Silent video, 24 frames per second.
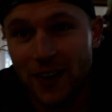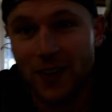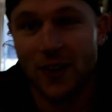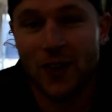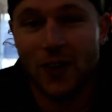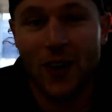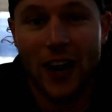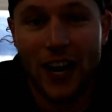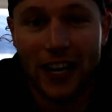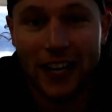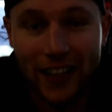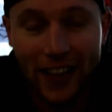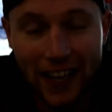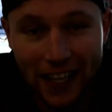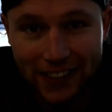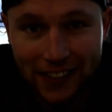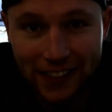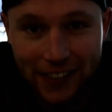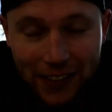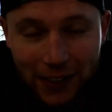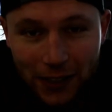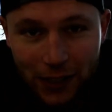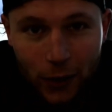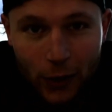Alright
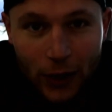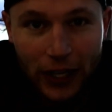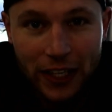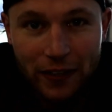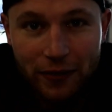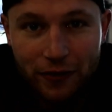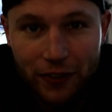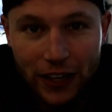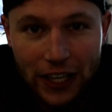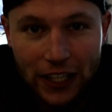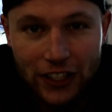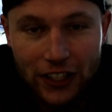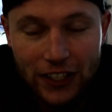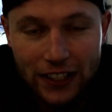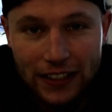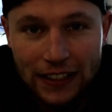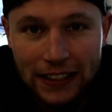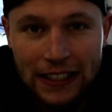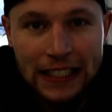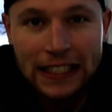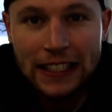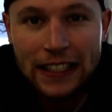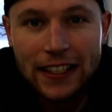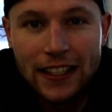guys, quick confession,
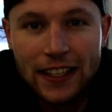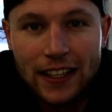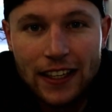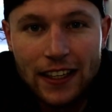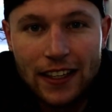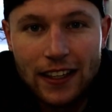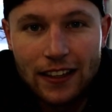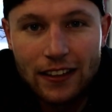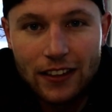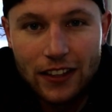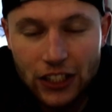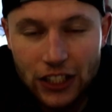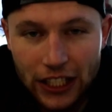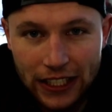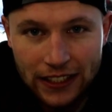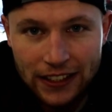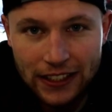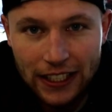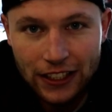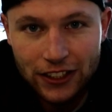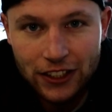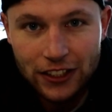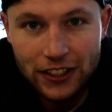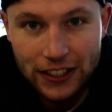the chest
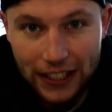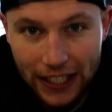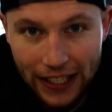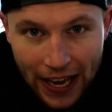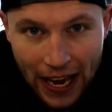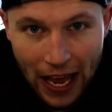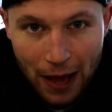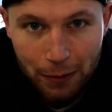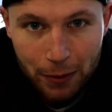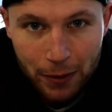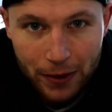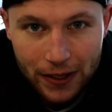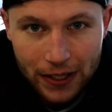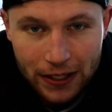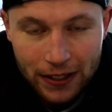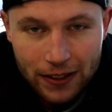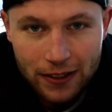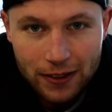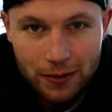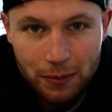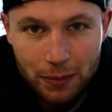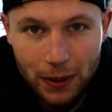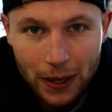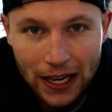session did happen,
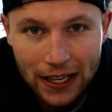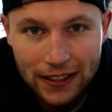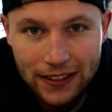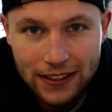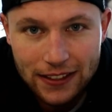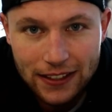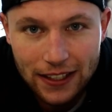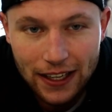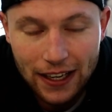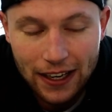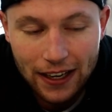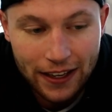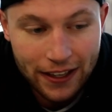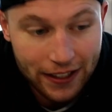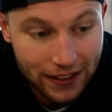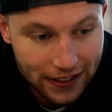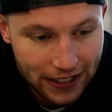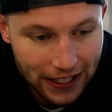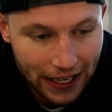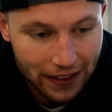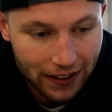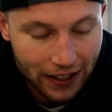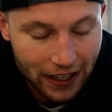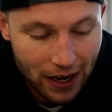but uh, I didn't
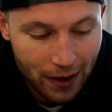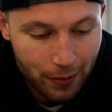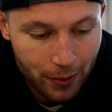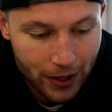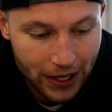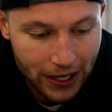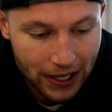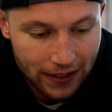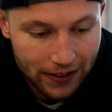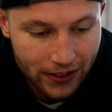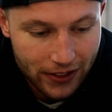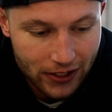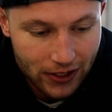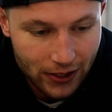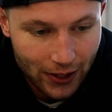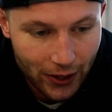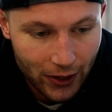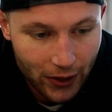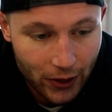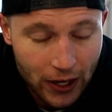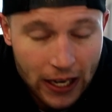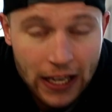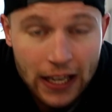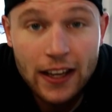take the camera down,
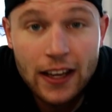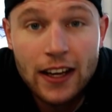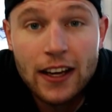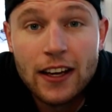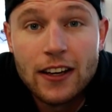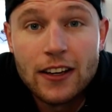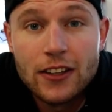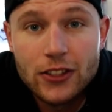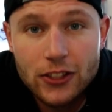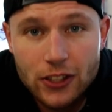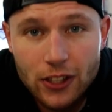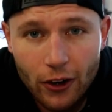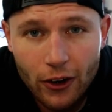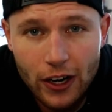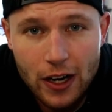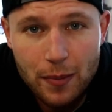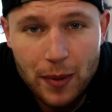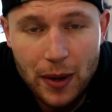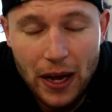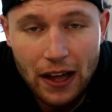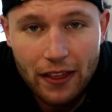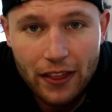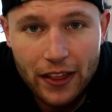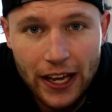so sorry
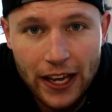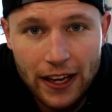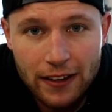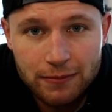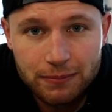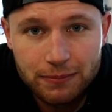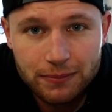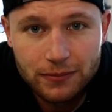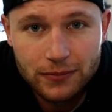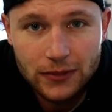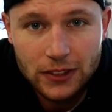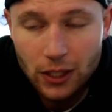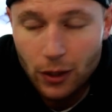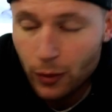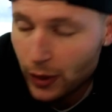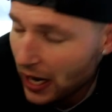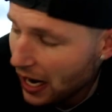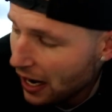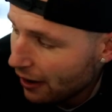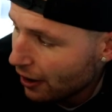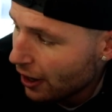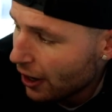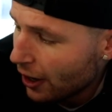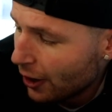about that. So we
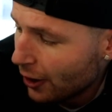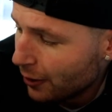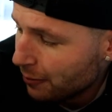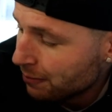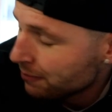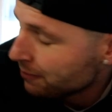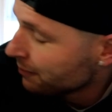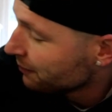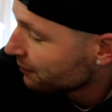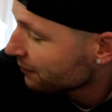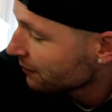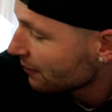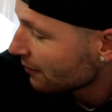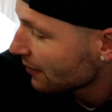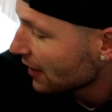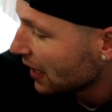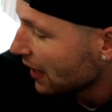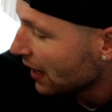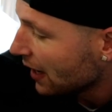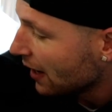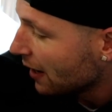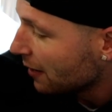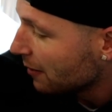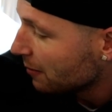are at home.
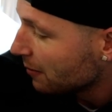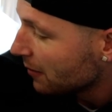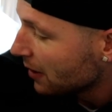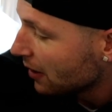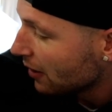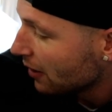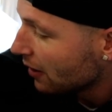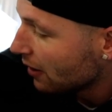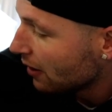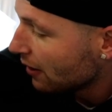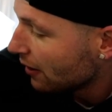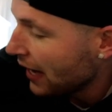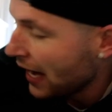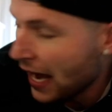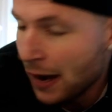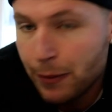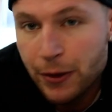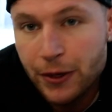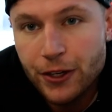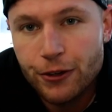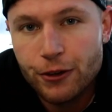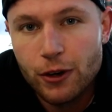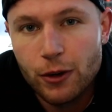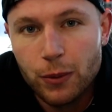Um,
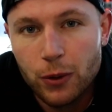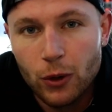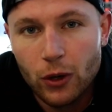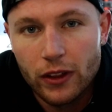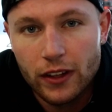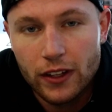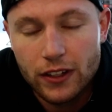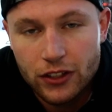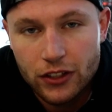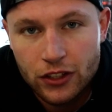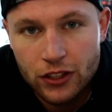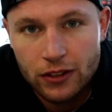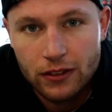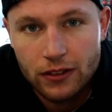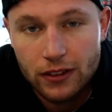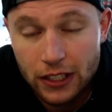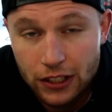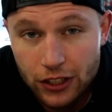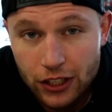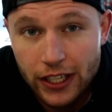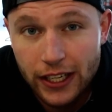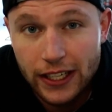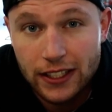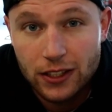happy to report that the
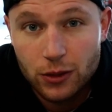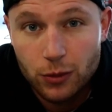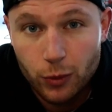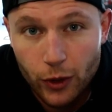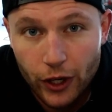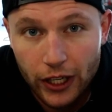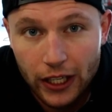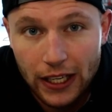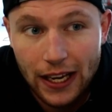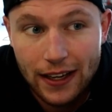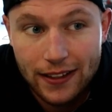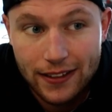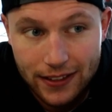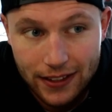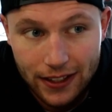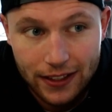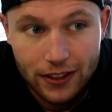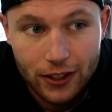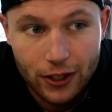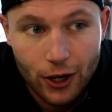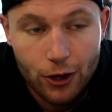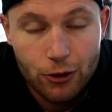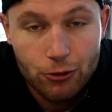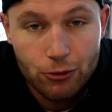chest workout
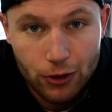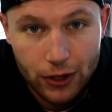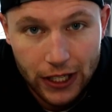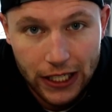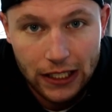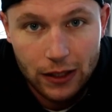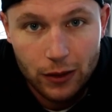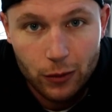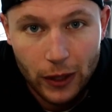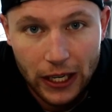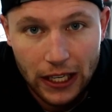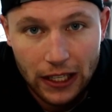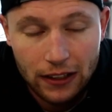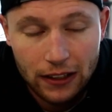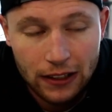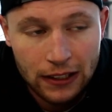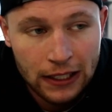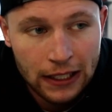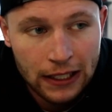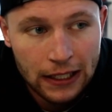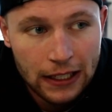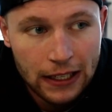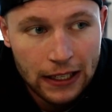did go really well.